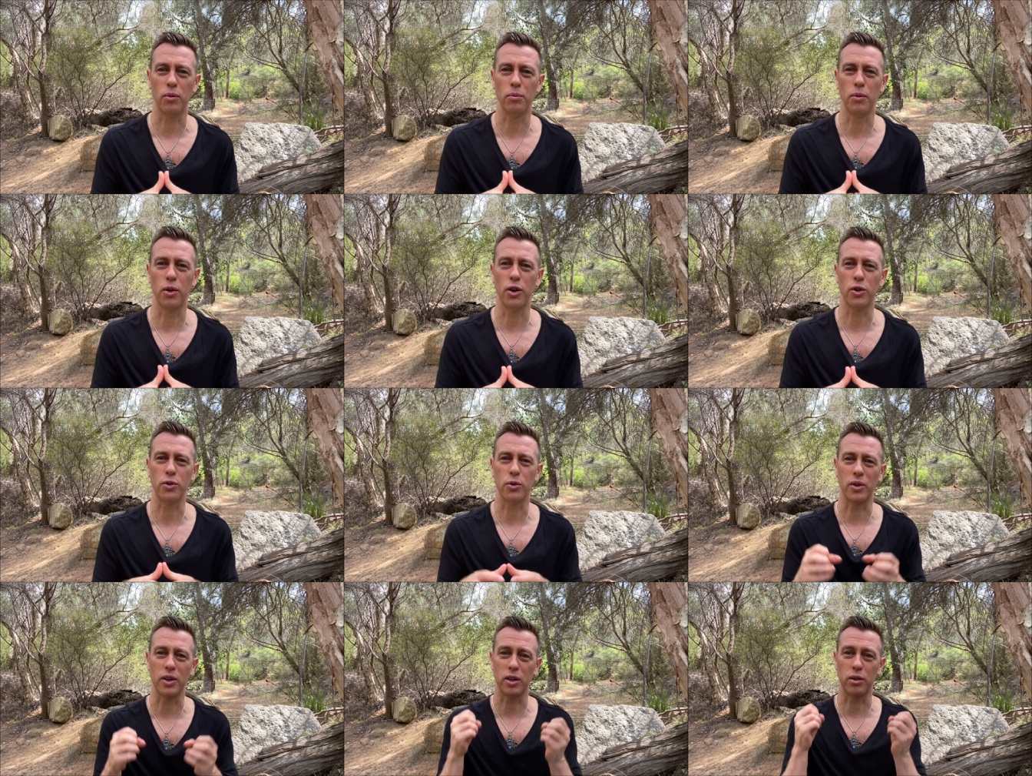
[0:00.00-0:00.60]
on
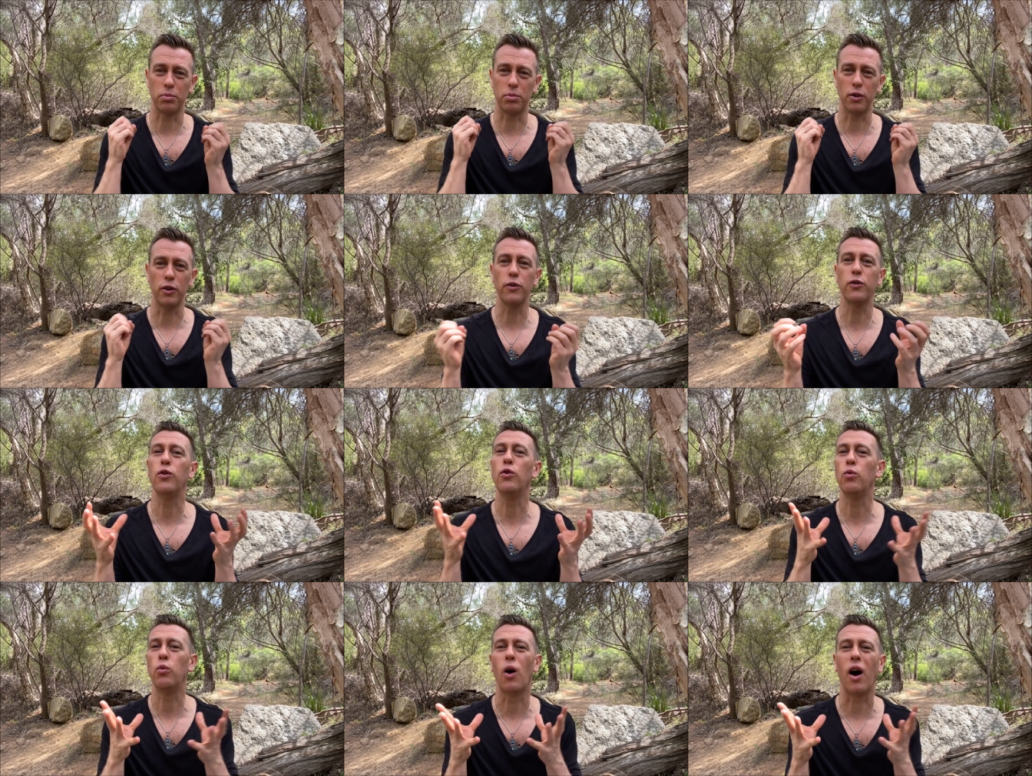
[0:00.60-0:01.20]
myrtle and its
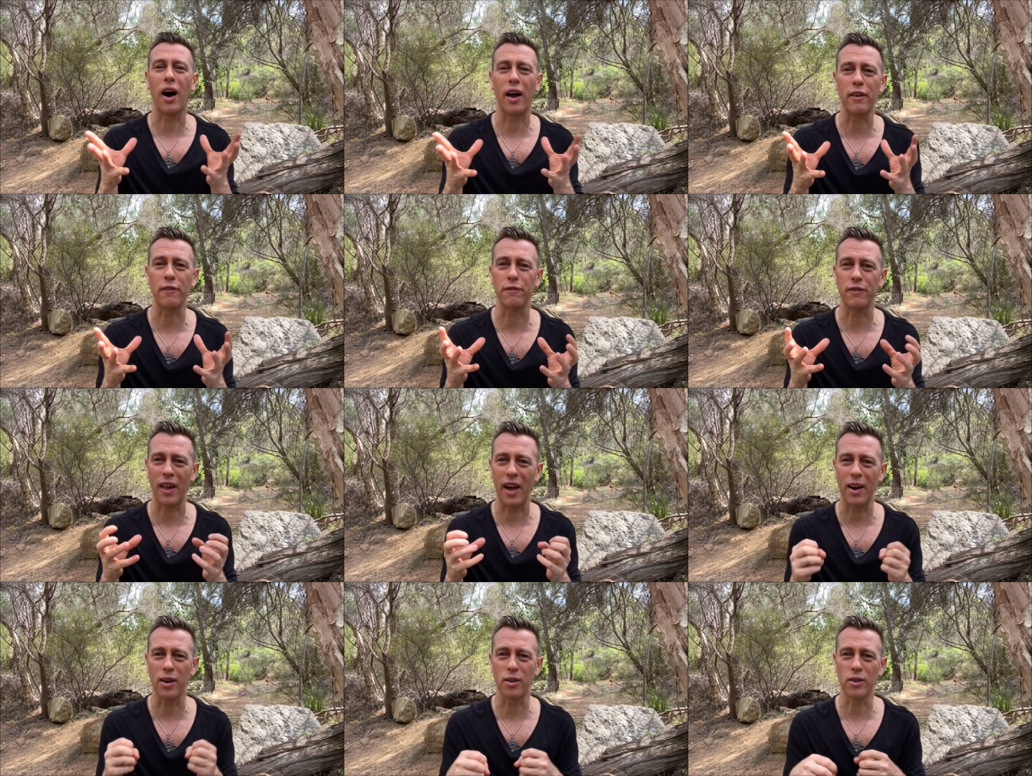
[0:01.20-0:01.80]
beautiful white
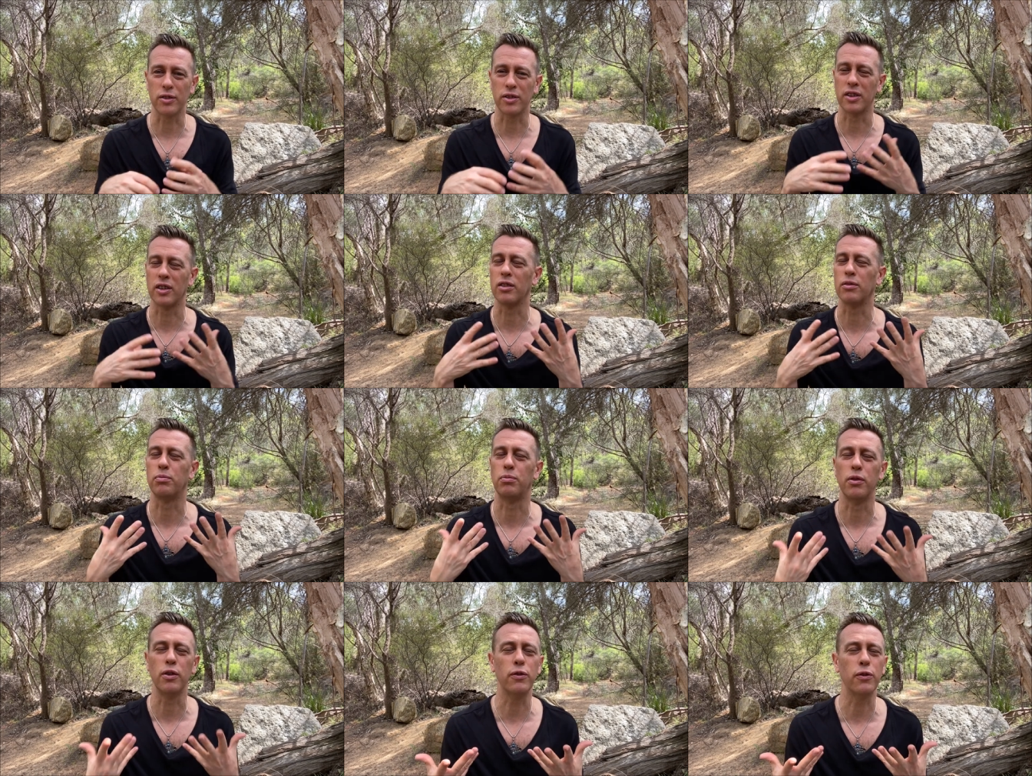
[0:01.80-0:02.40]
flowers and
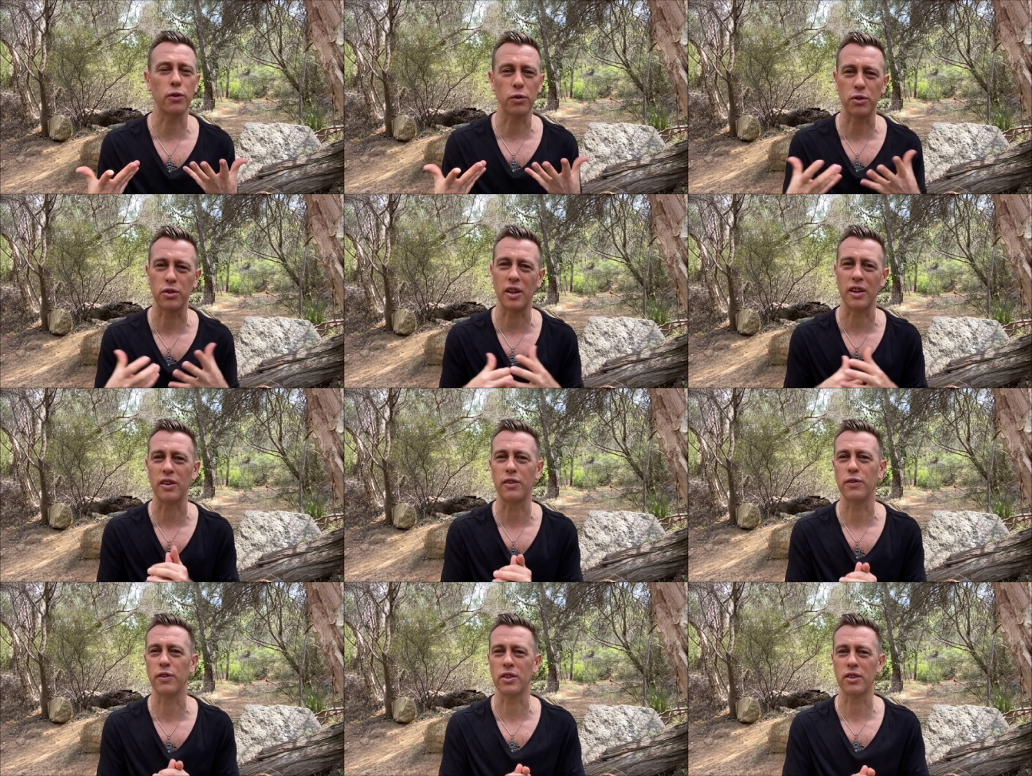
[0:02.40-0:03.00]
its beautiful
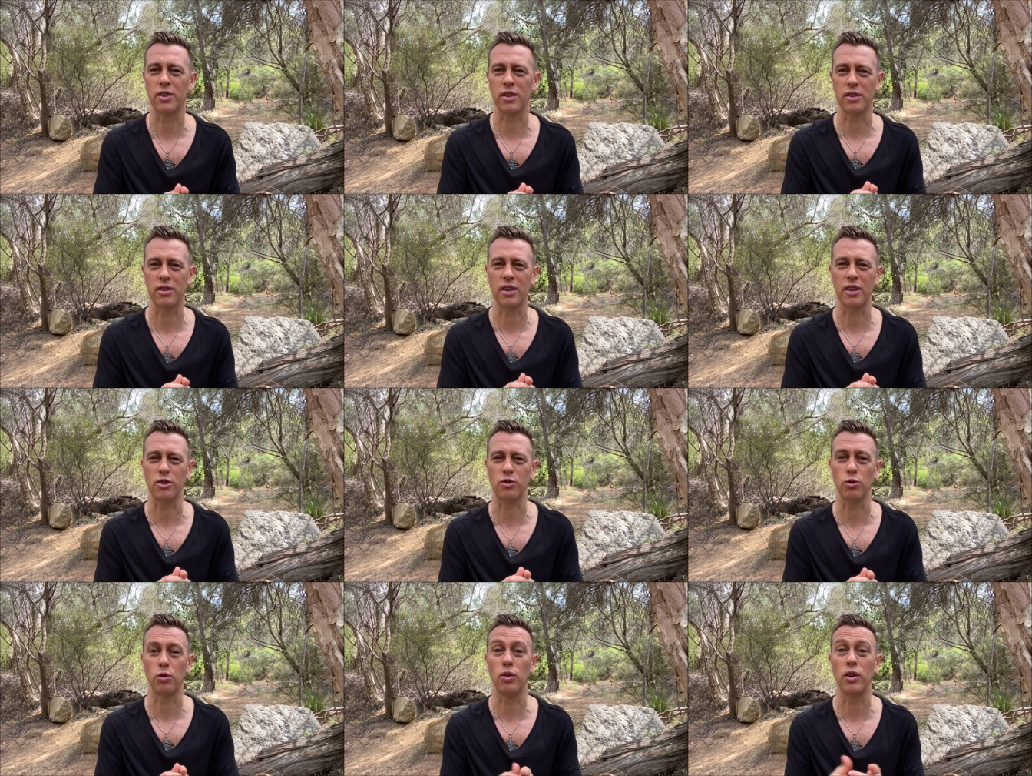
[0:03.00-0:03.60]
scent of its
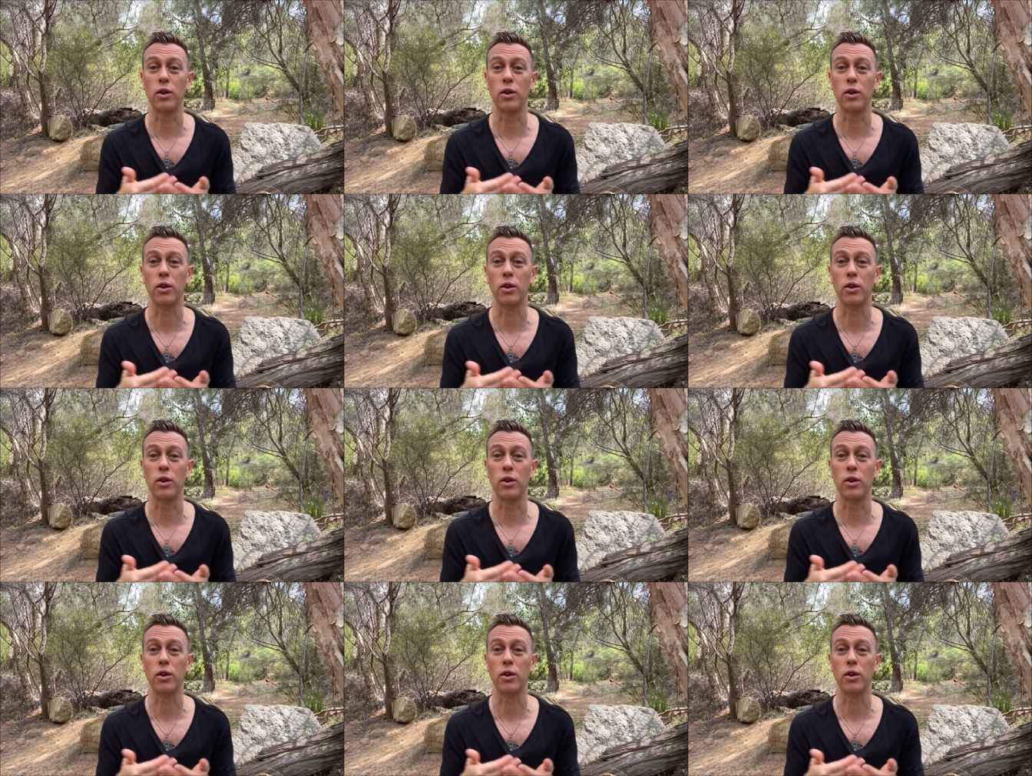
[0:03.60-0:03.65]
essential